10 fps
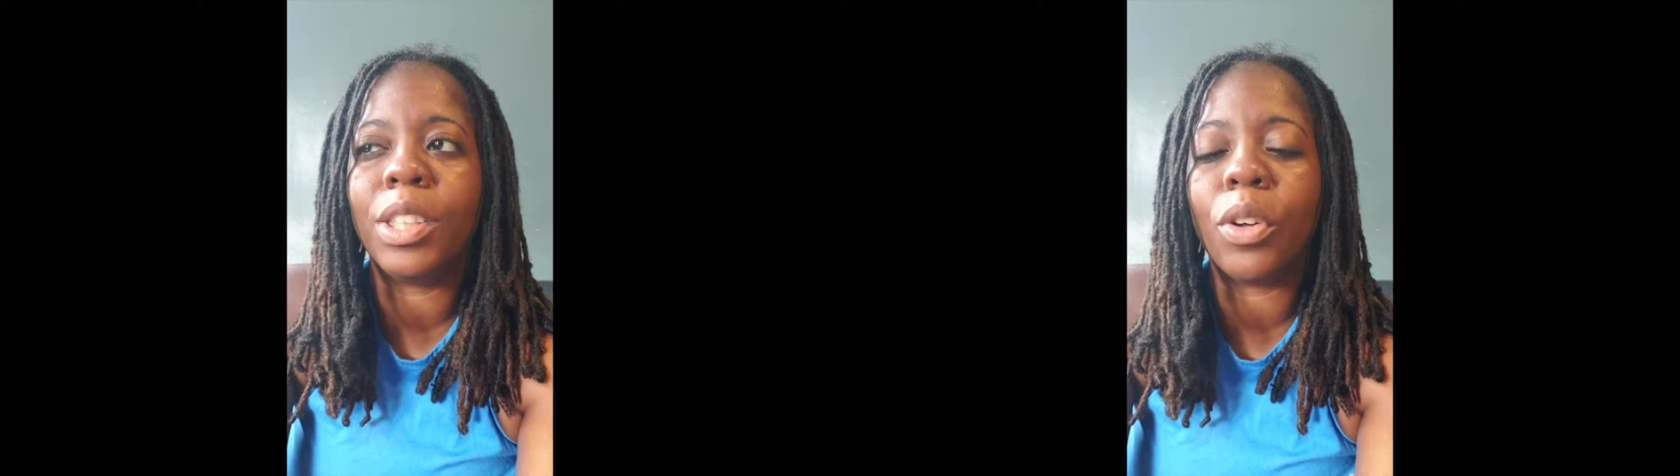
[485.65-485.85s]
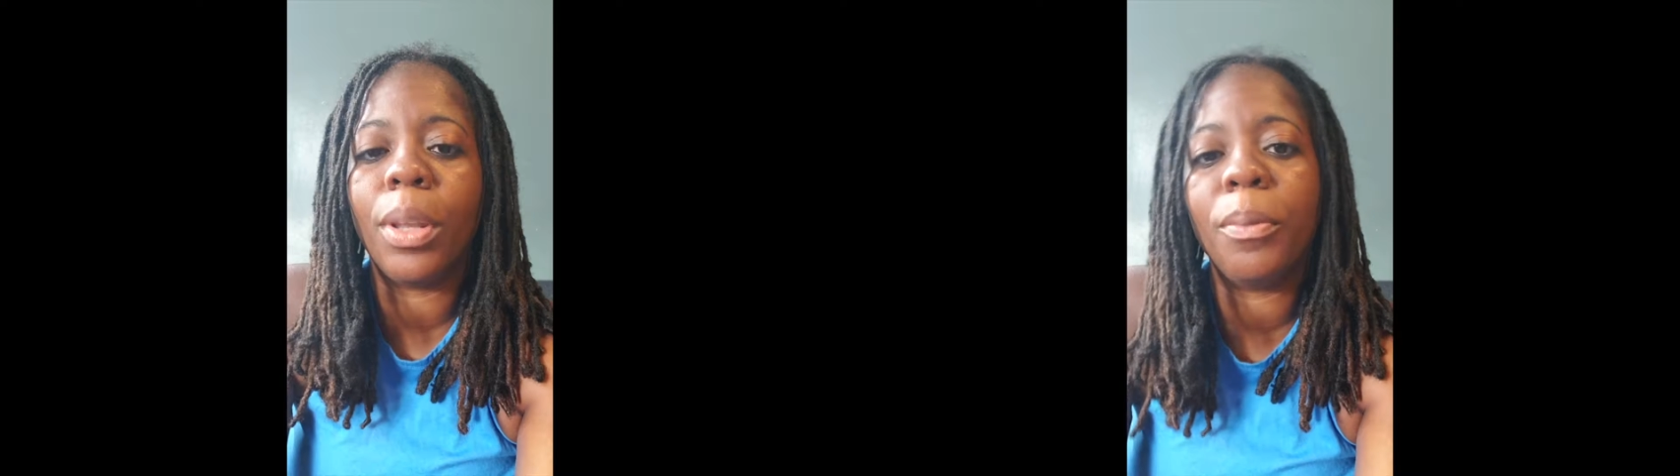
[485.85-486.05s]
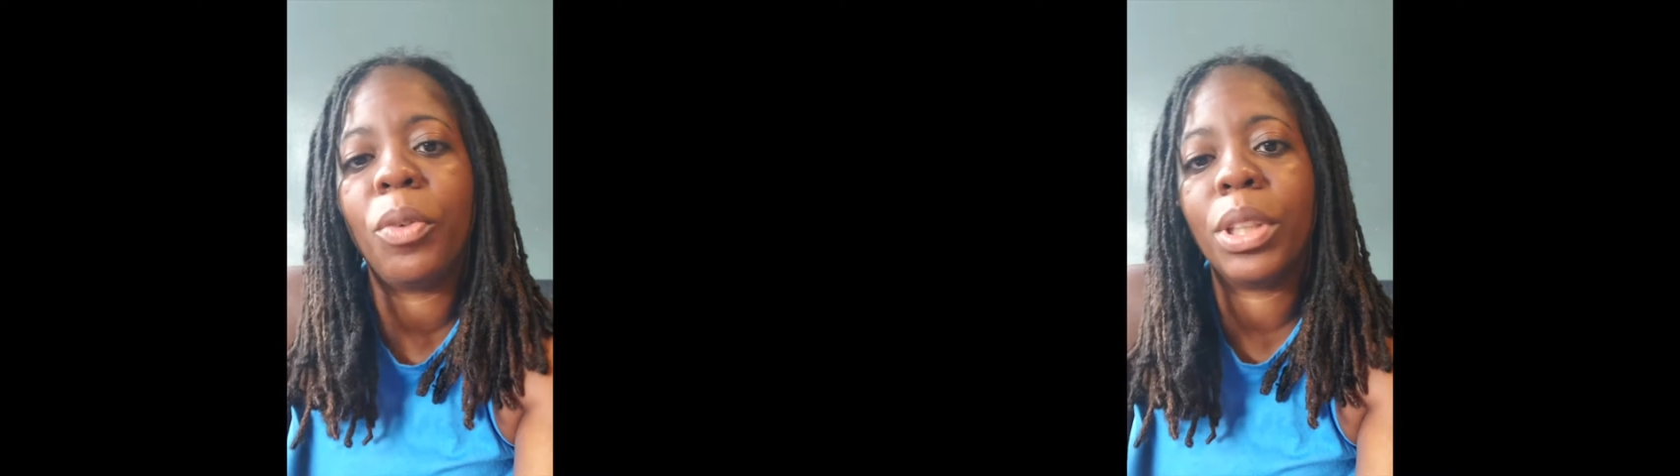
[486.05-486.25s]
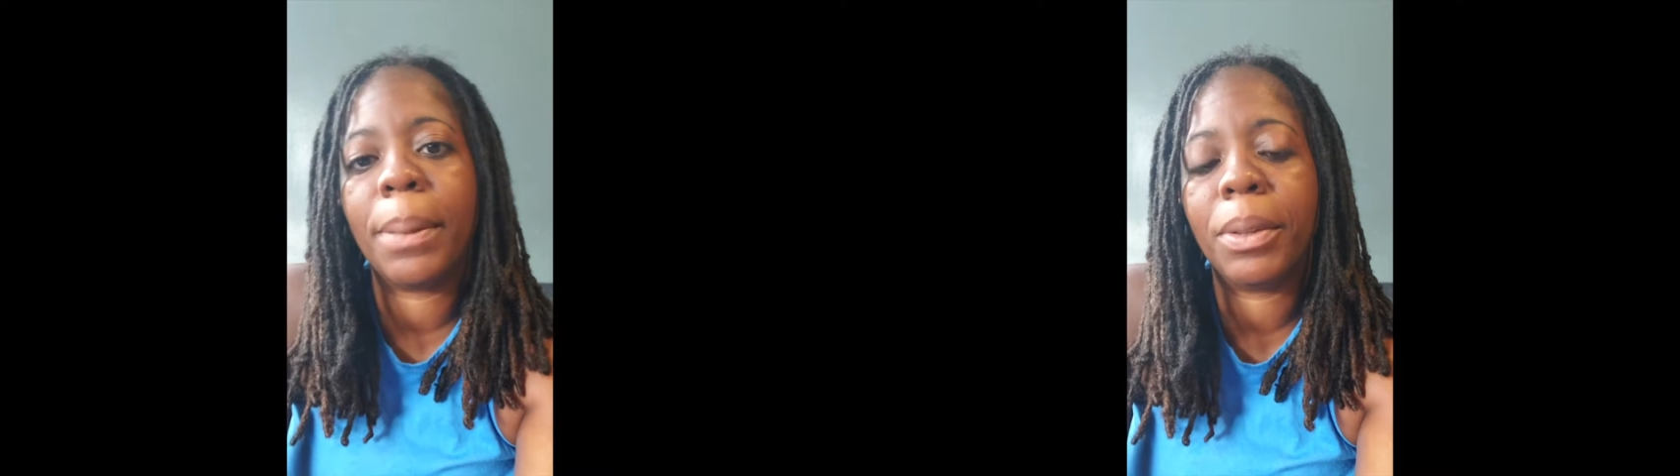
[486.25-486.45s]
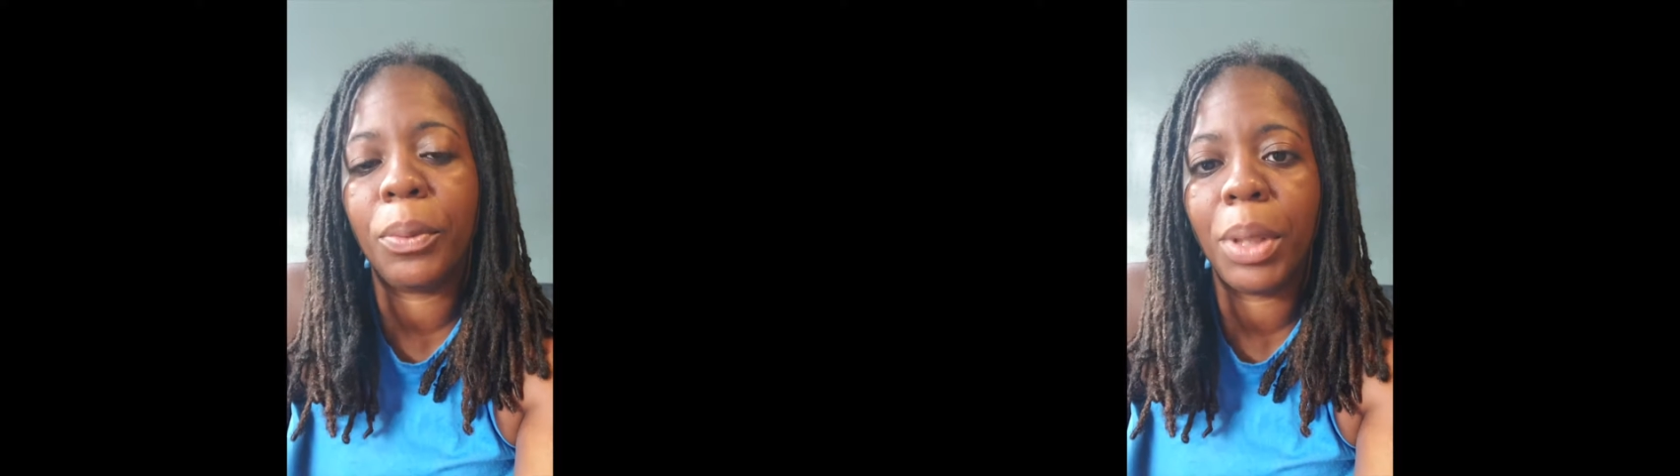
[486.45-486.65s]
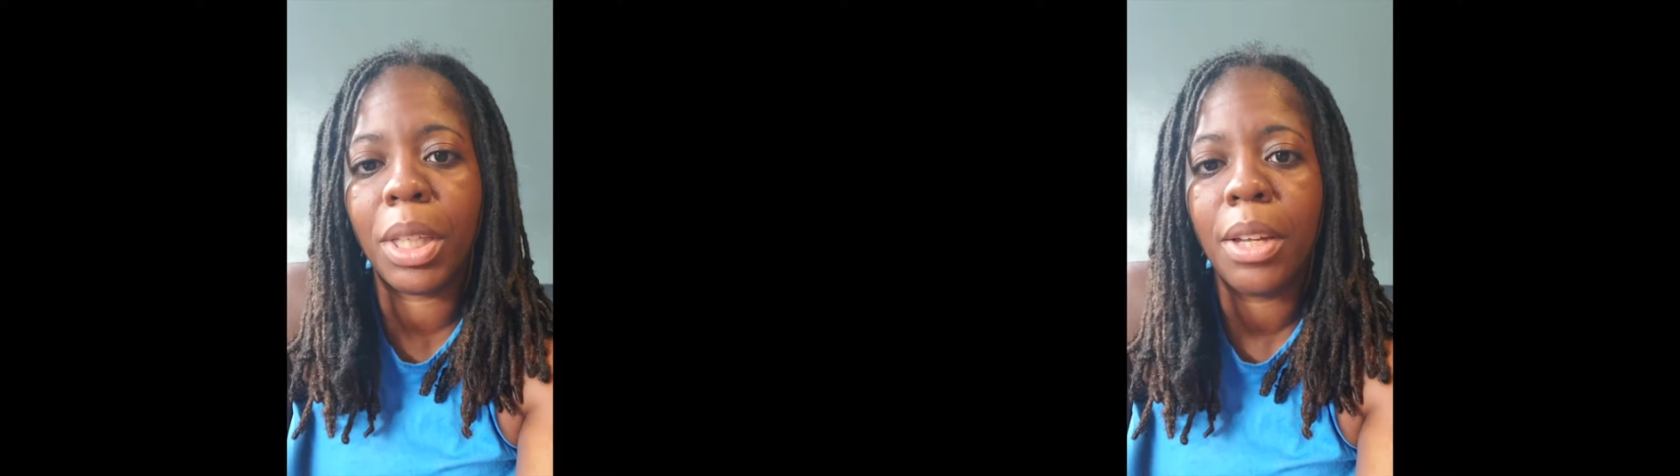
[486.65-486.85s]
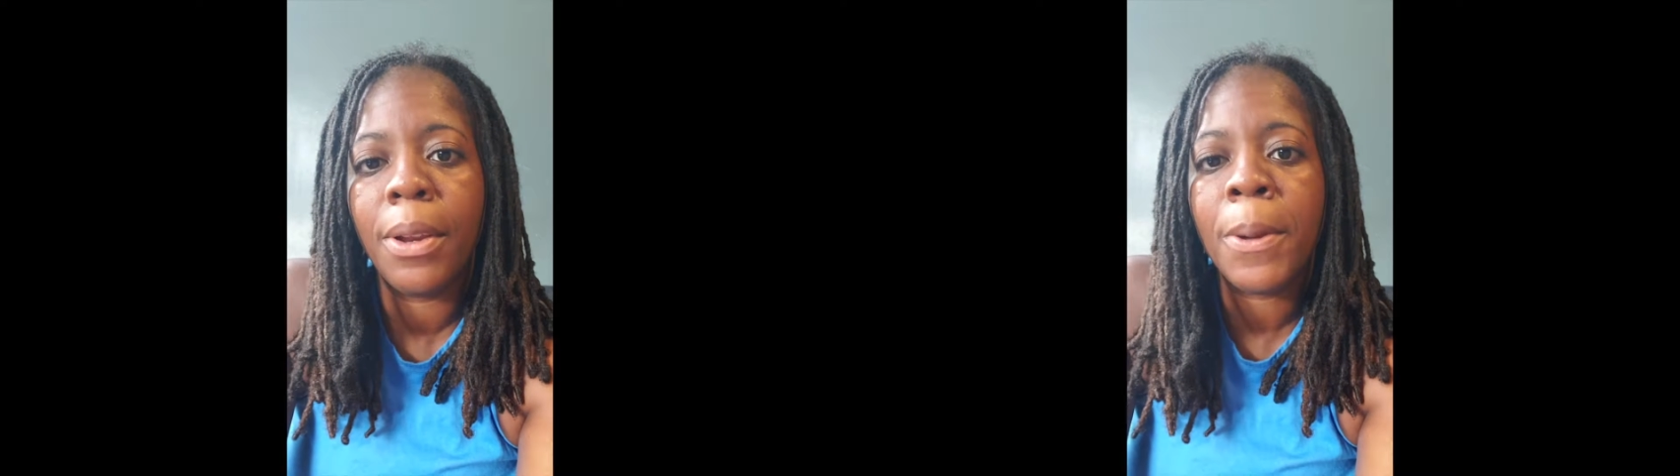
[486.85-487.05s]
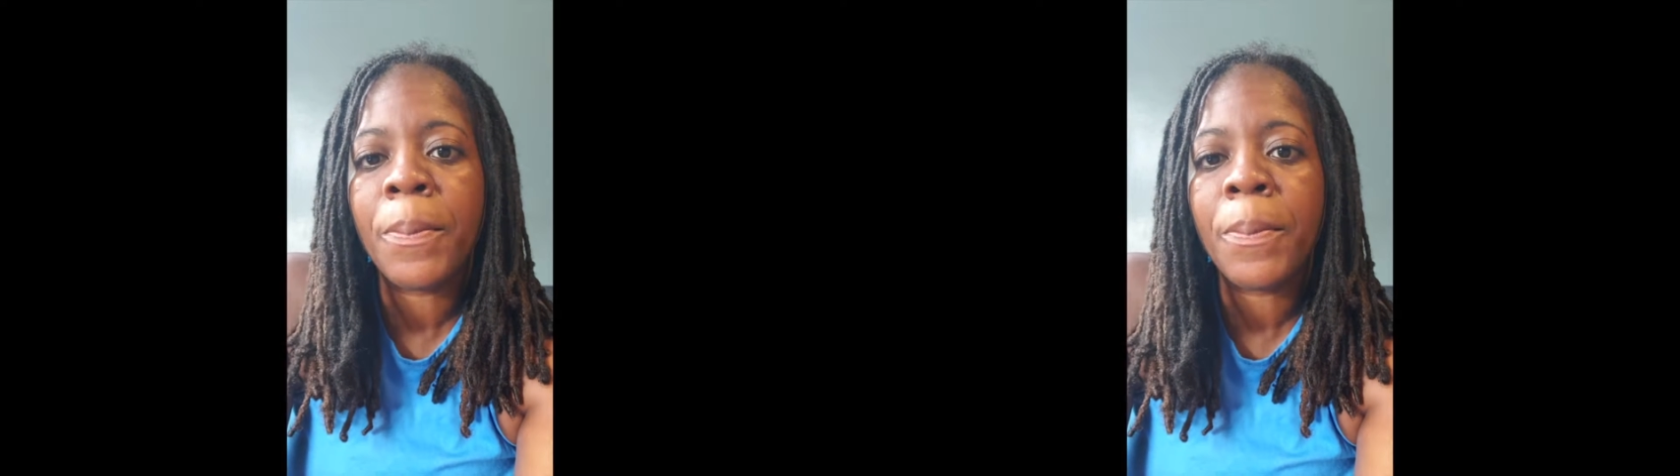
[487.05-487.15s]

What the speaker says: saw them 4 times a week.